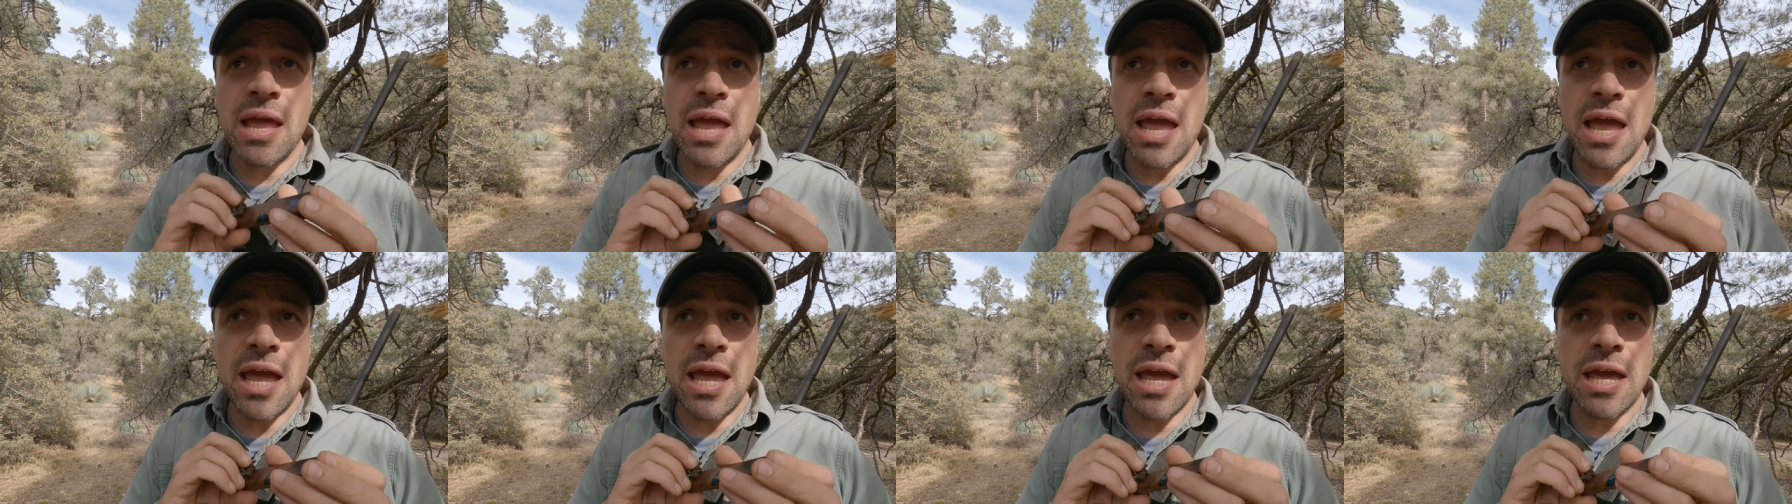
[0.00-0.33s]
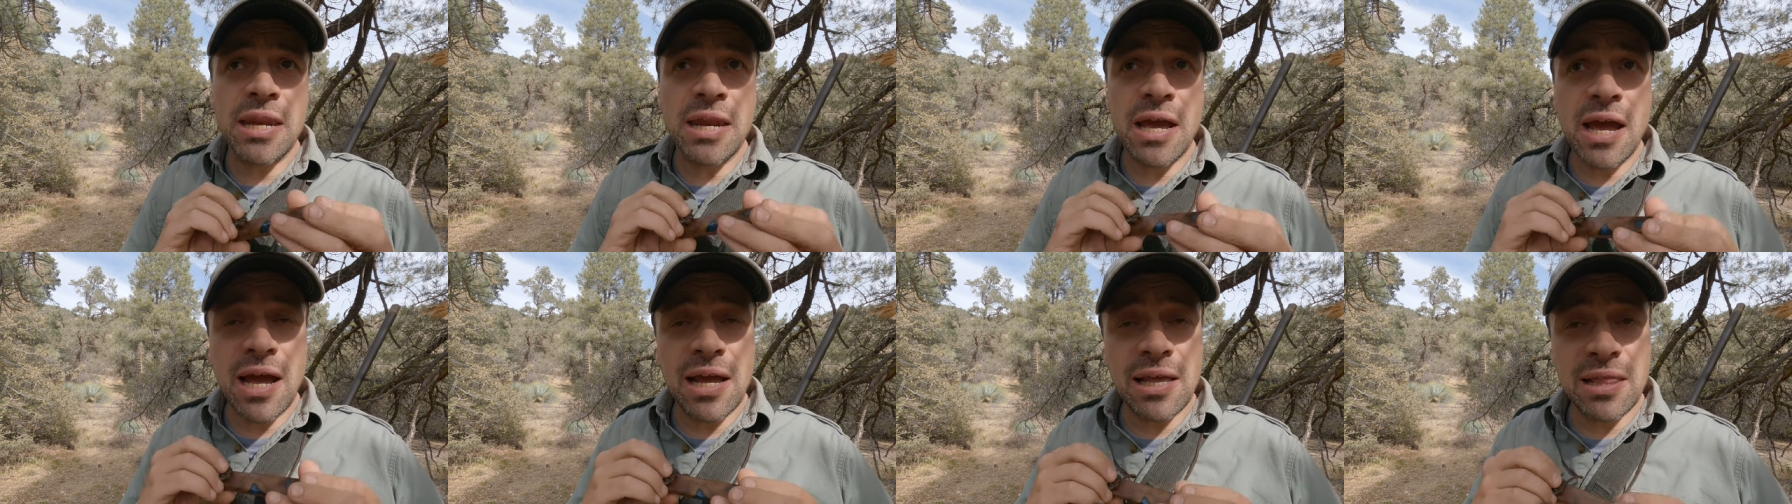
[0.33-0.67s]

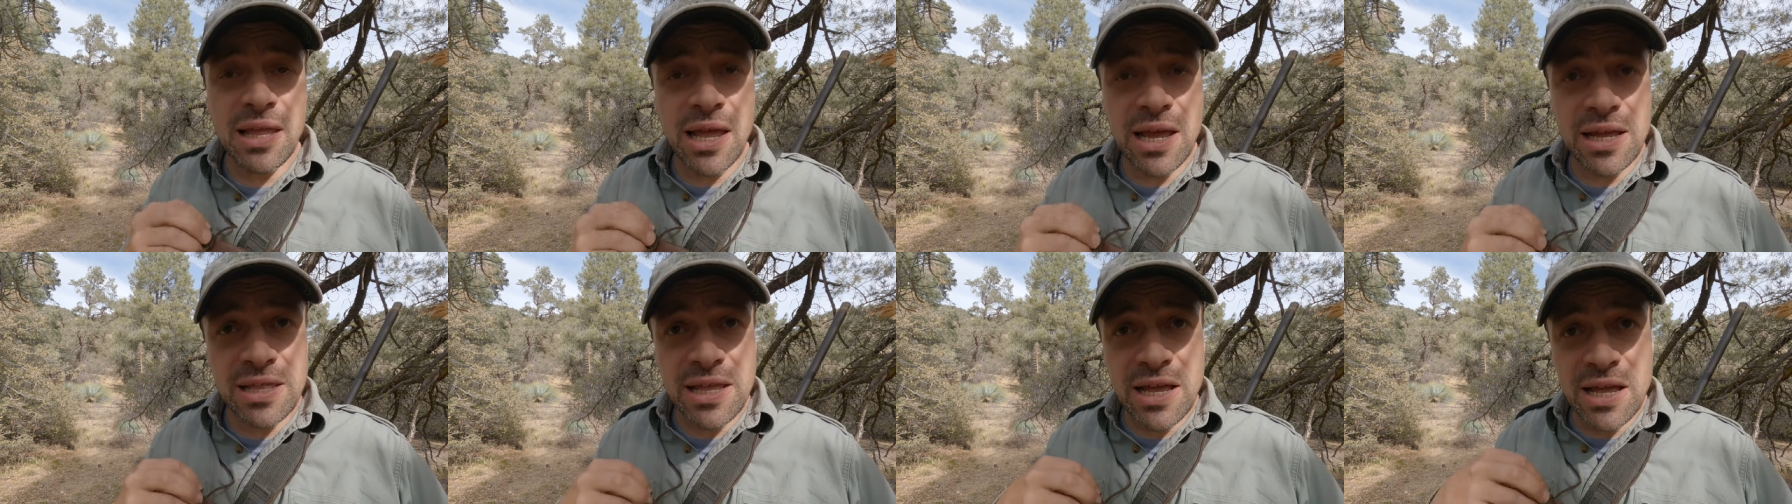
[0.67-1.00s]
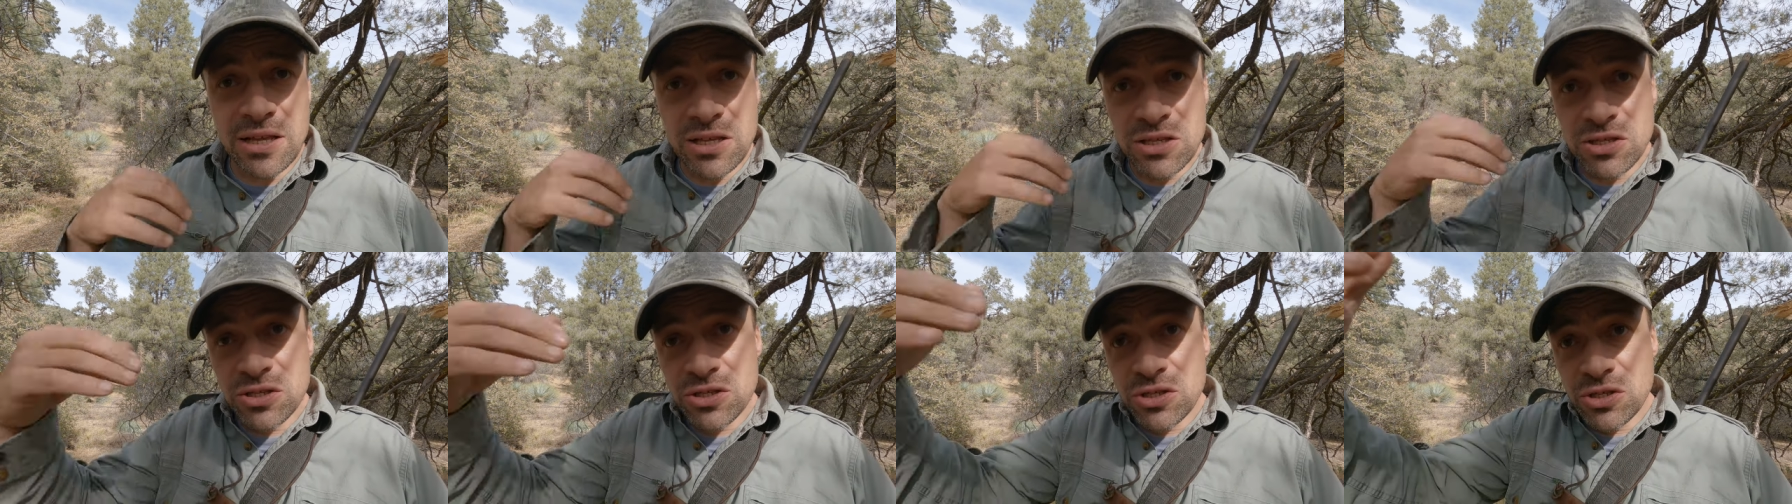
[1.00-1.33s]
and I like
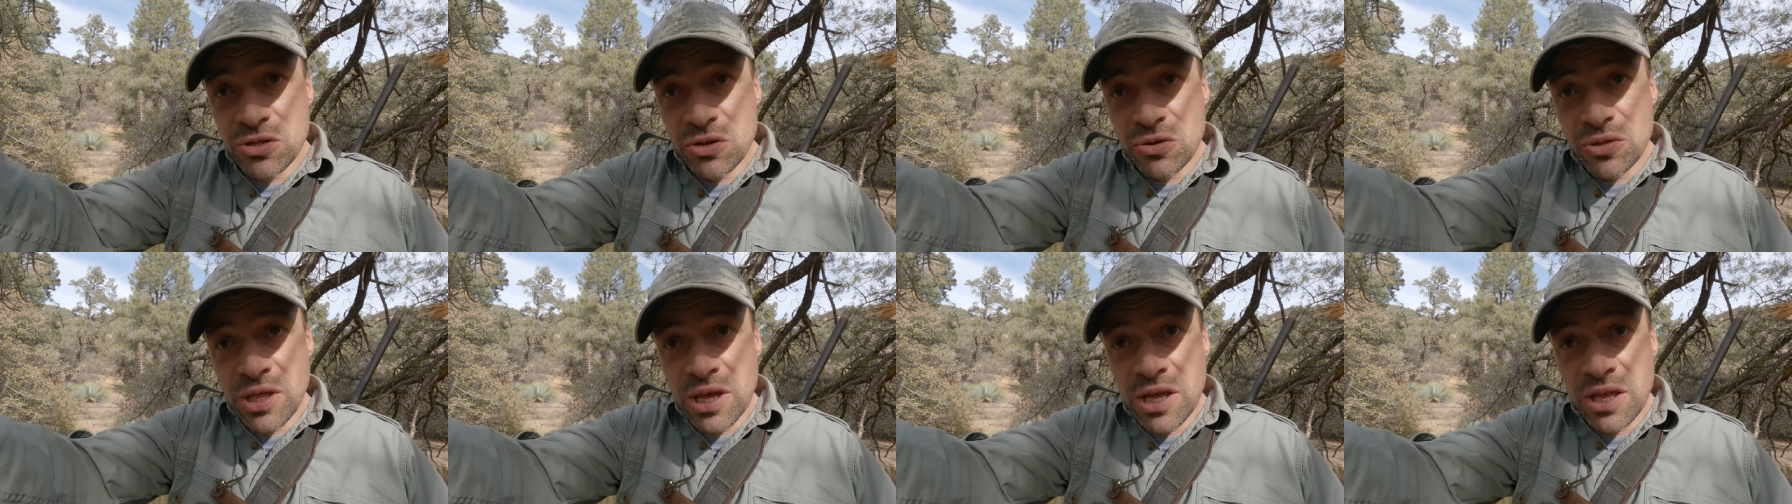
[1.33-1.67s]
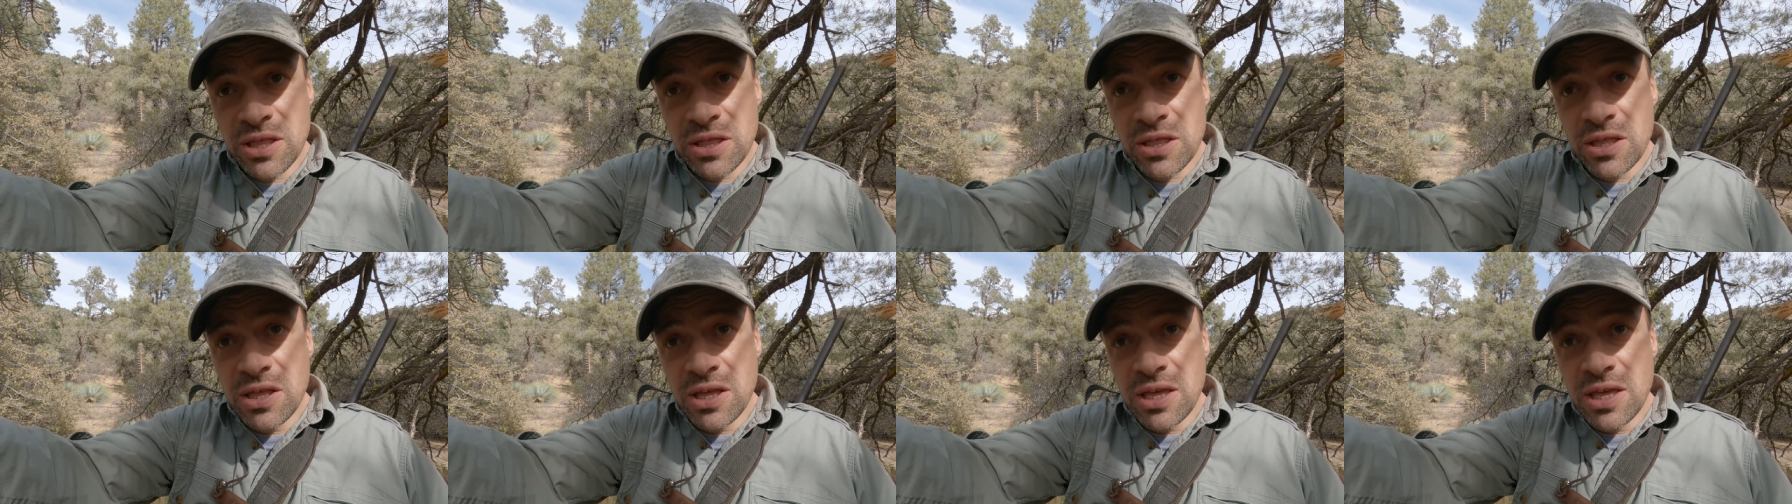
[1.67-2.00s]
that so that